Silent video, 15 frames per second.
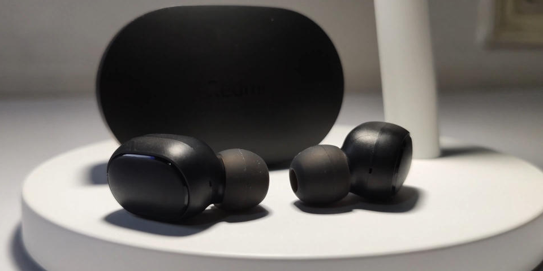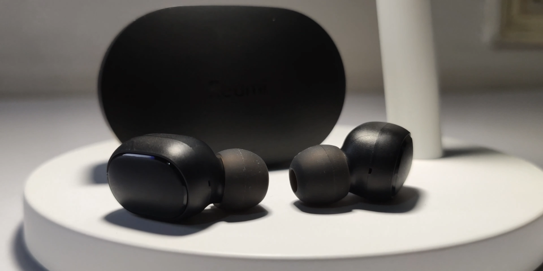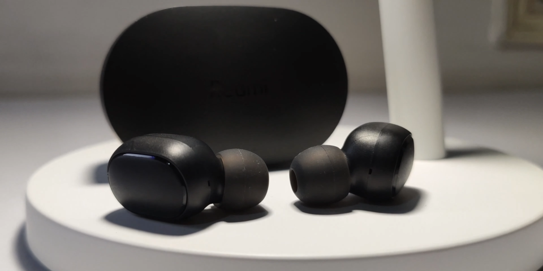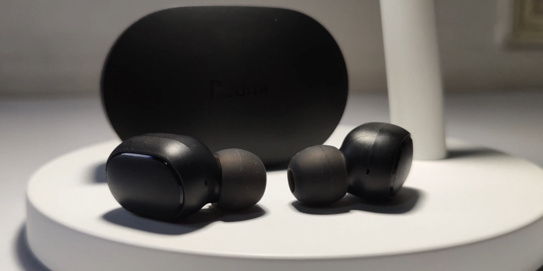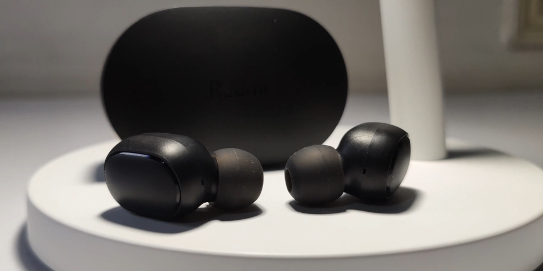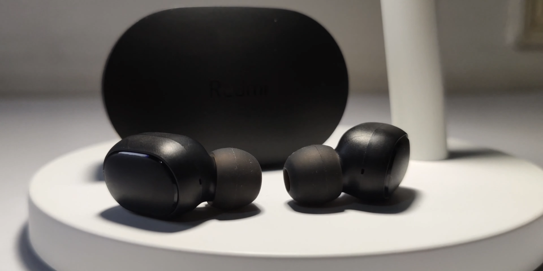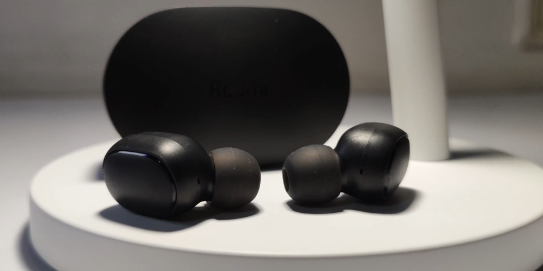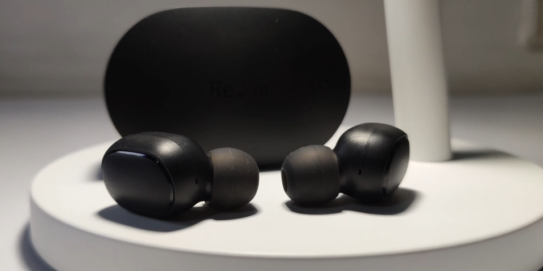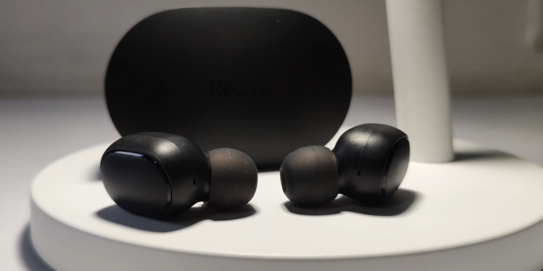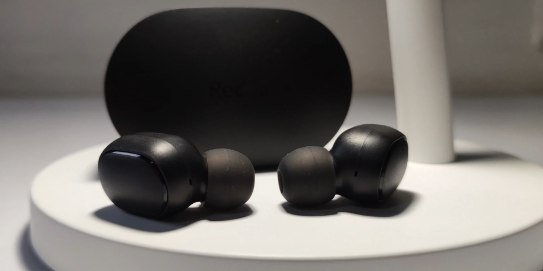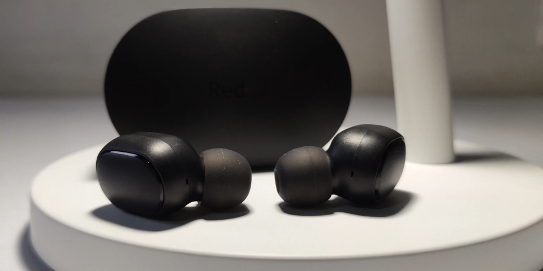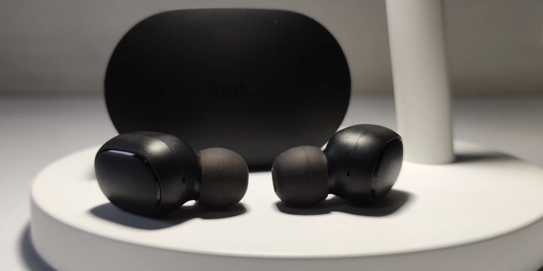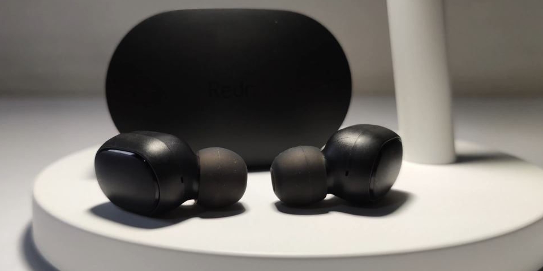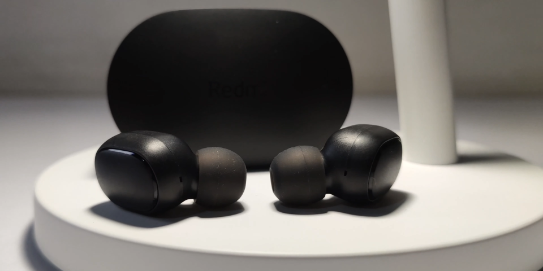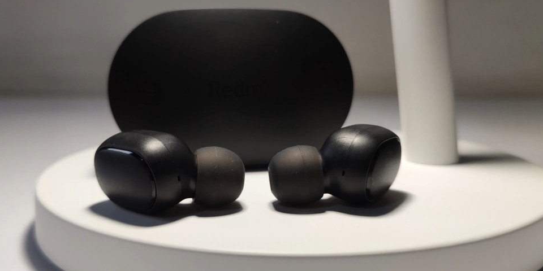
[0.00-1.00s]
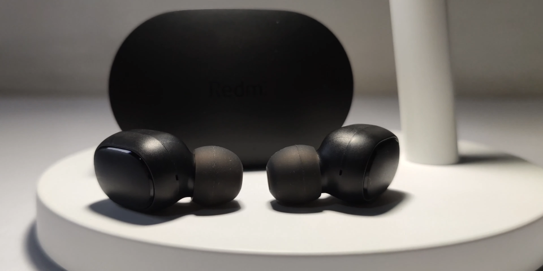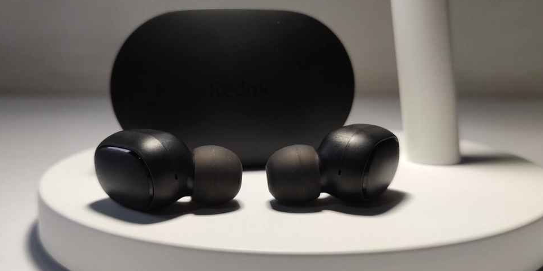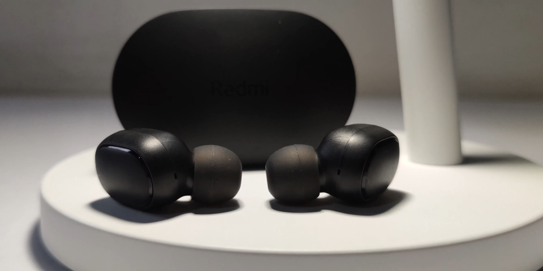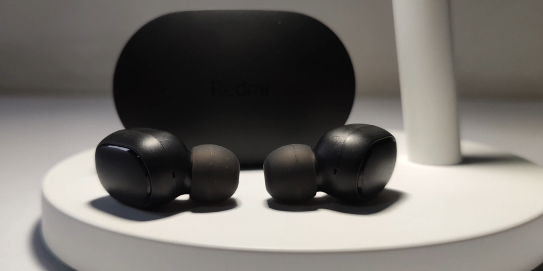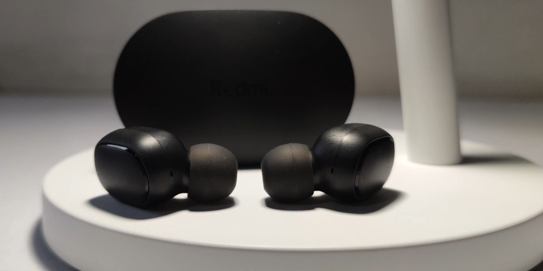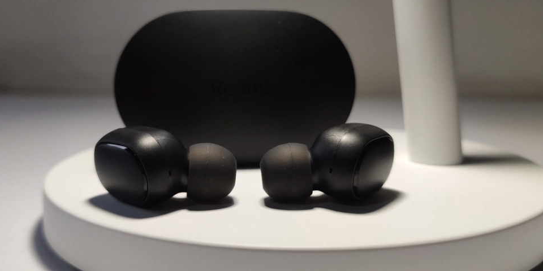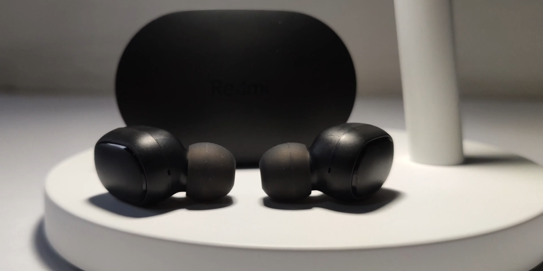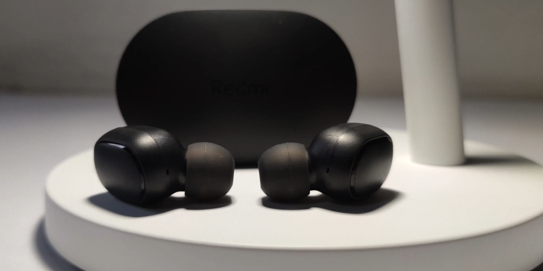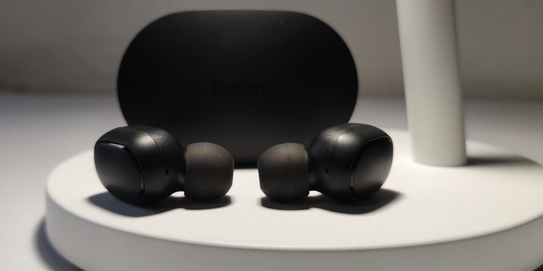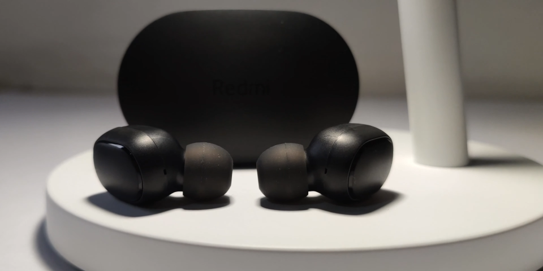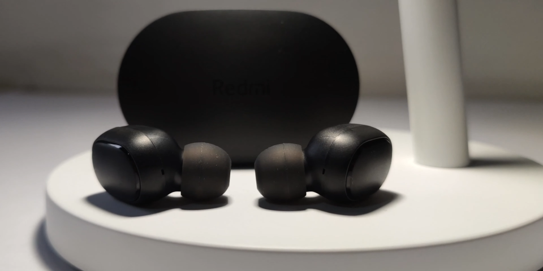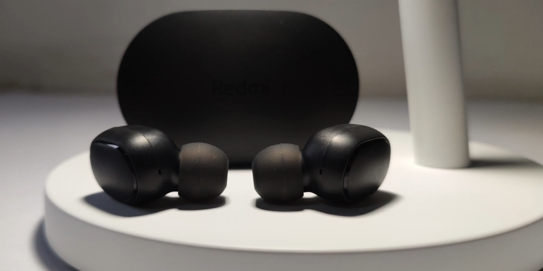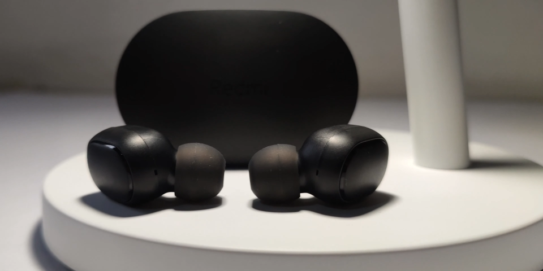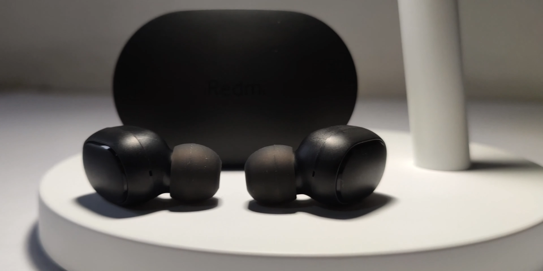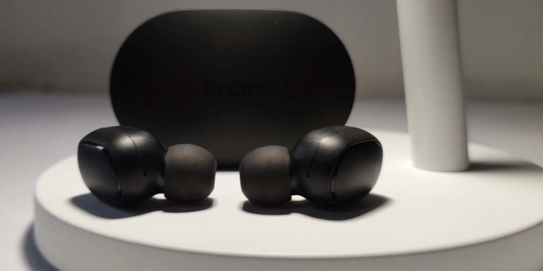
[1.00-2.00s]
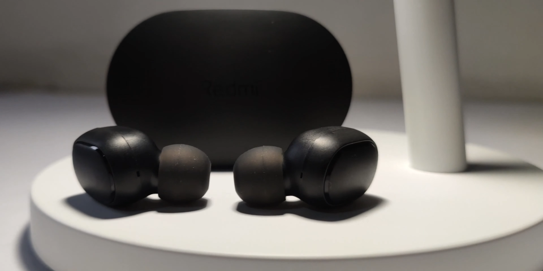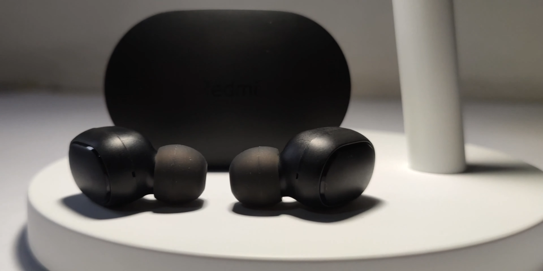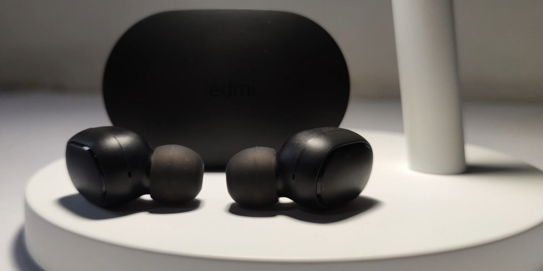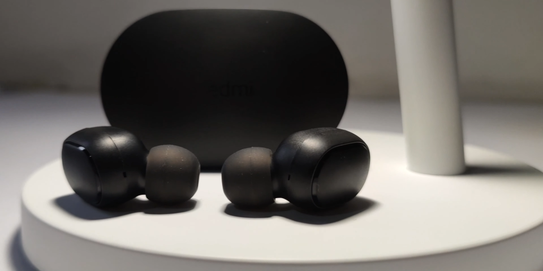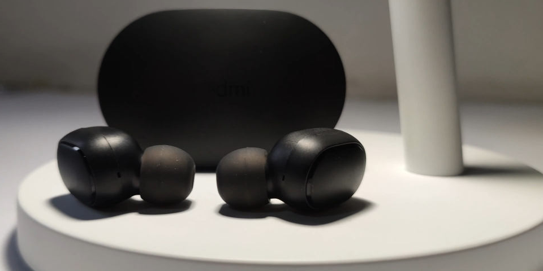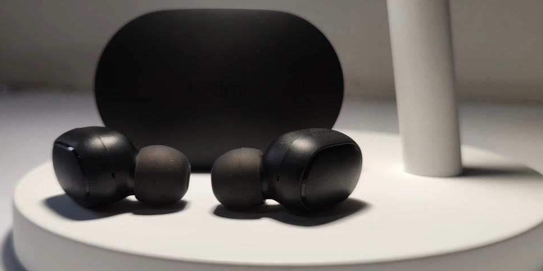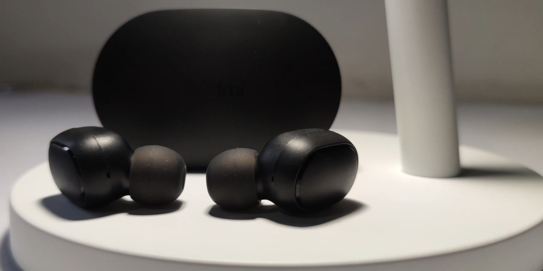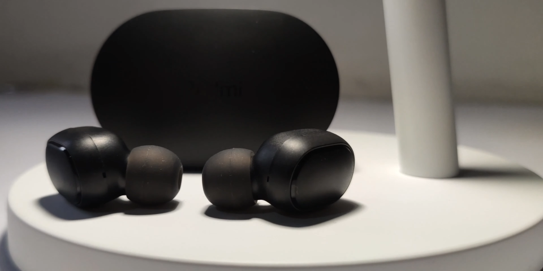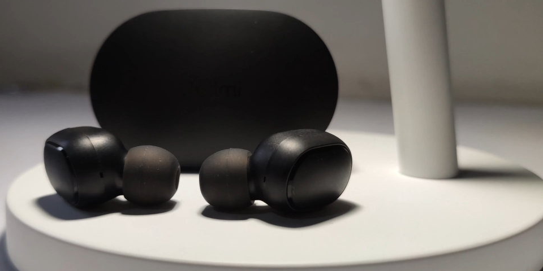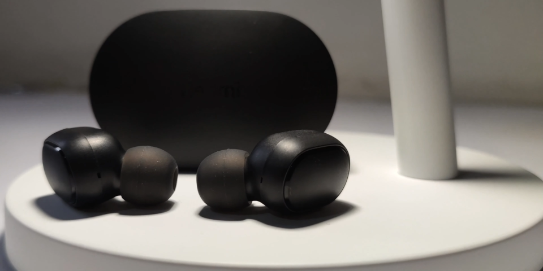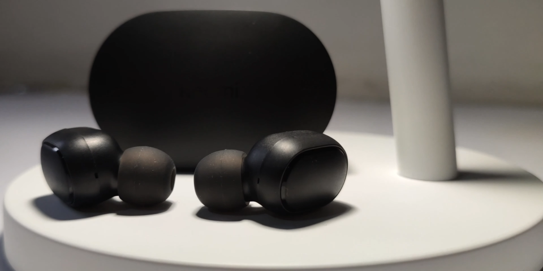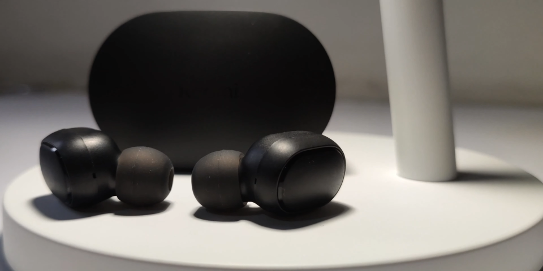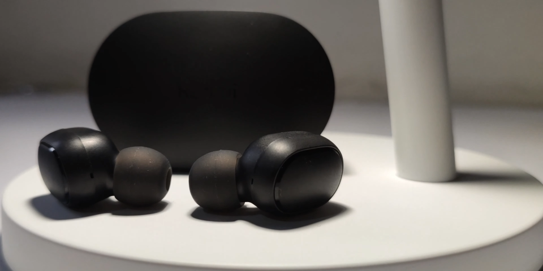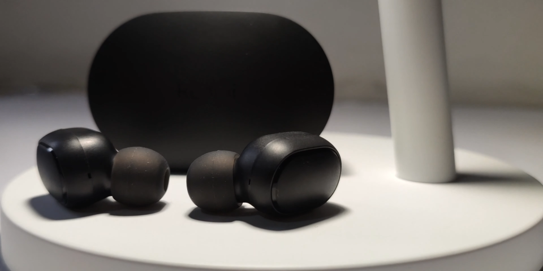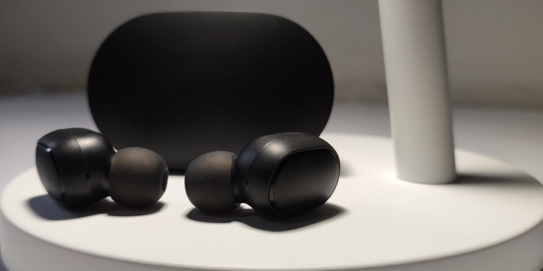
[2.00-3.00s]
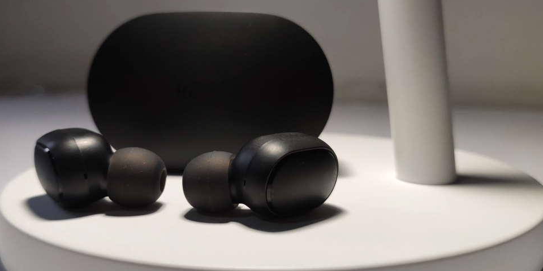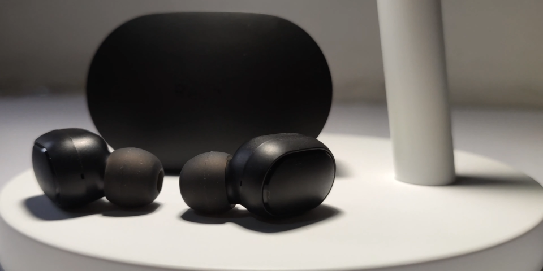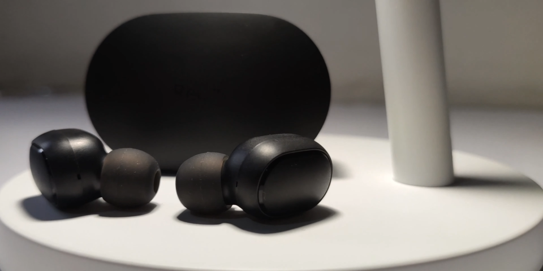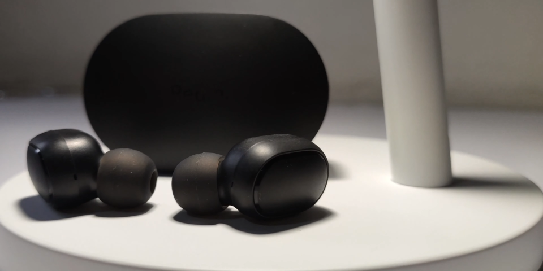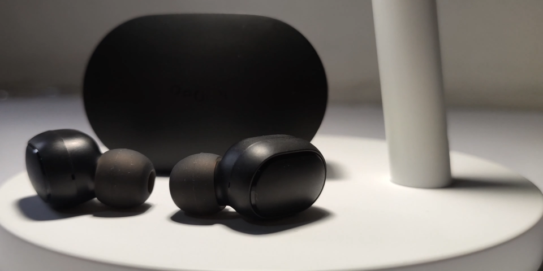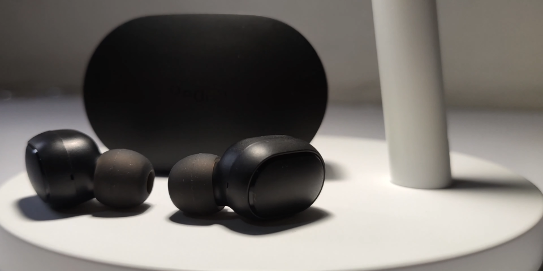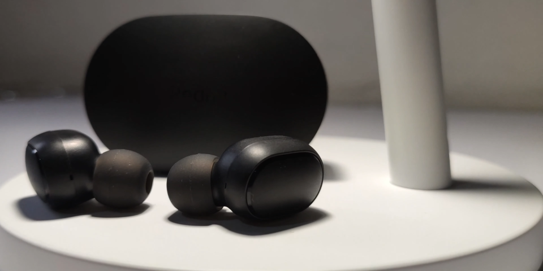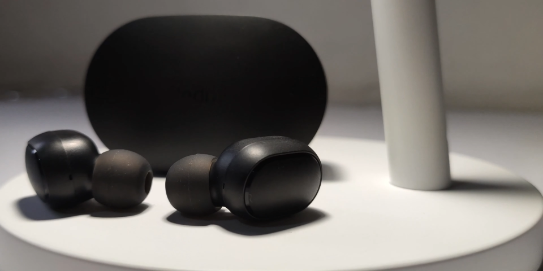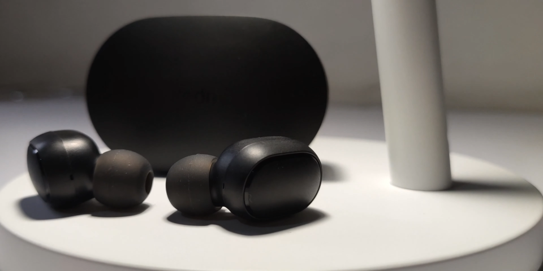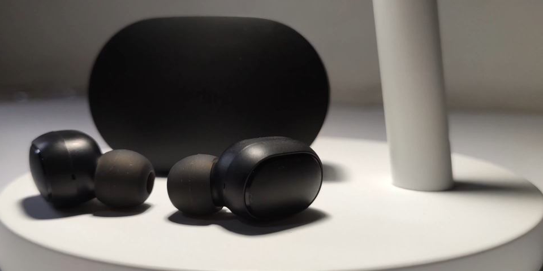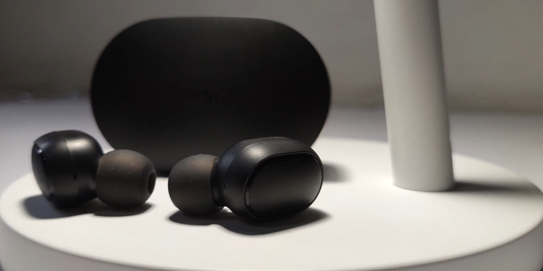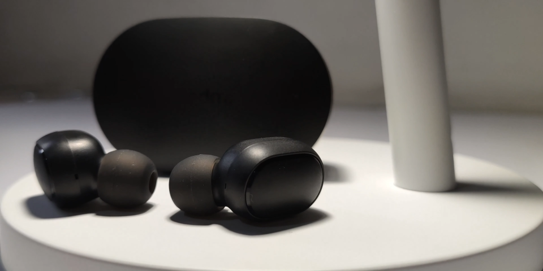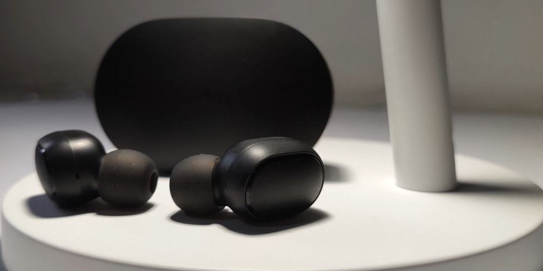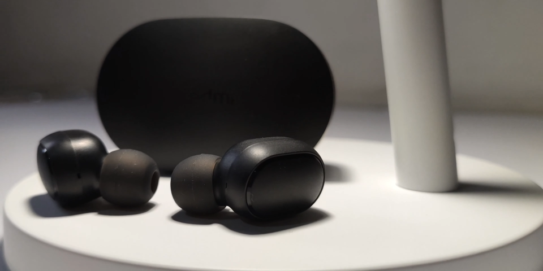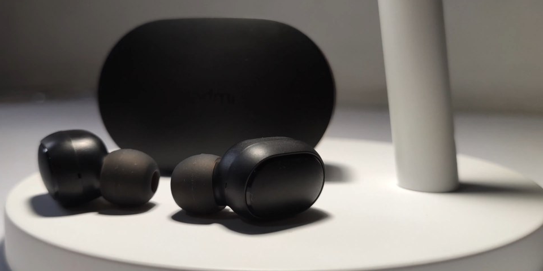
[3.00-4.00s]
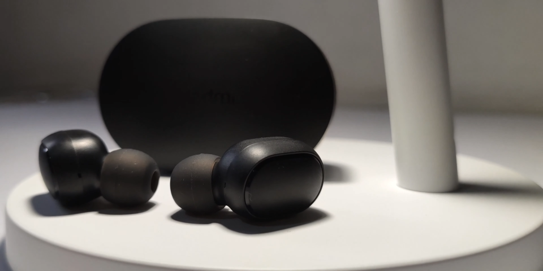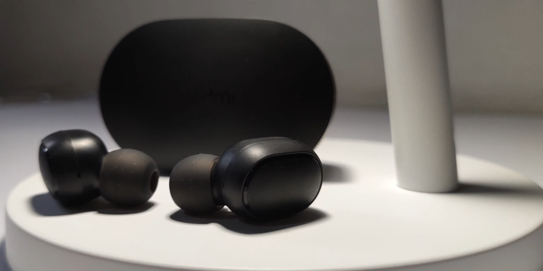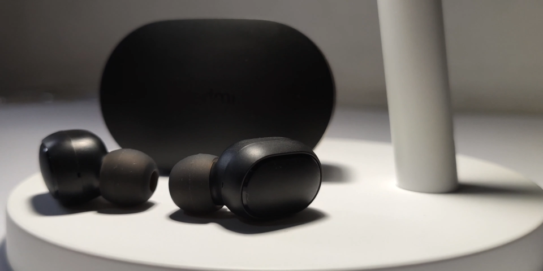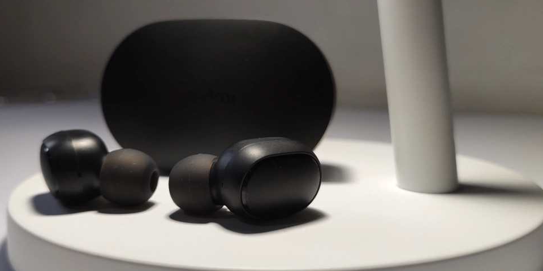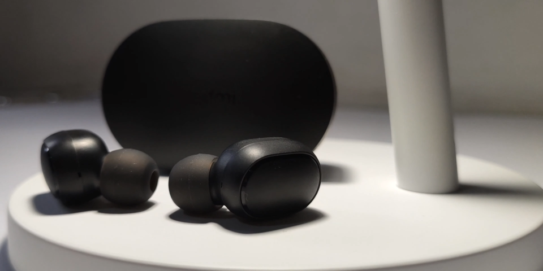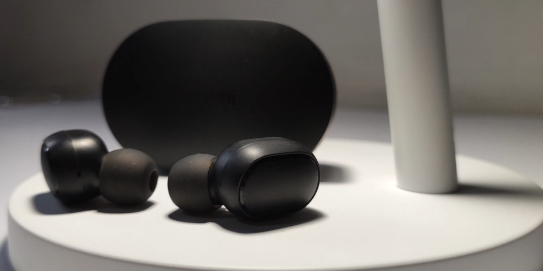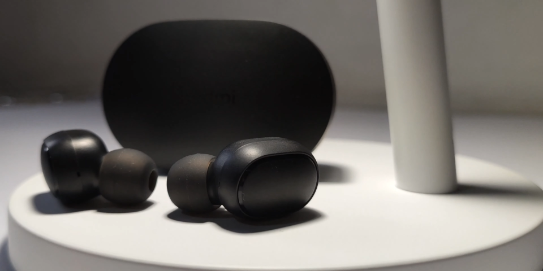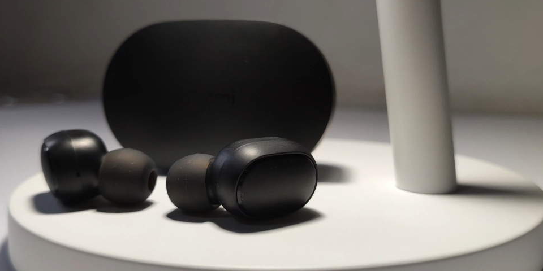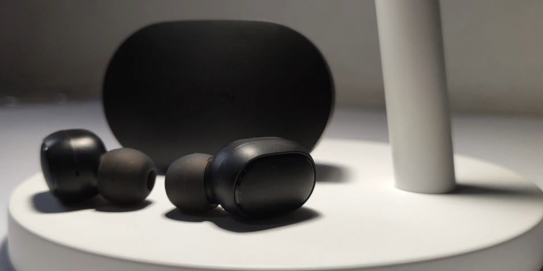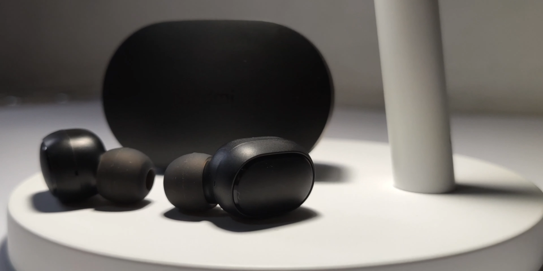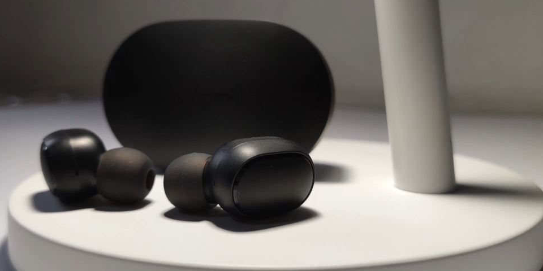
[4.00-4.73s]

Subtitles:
No face is visible, so there are no lips to read.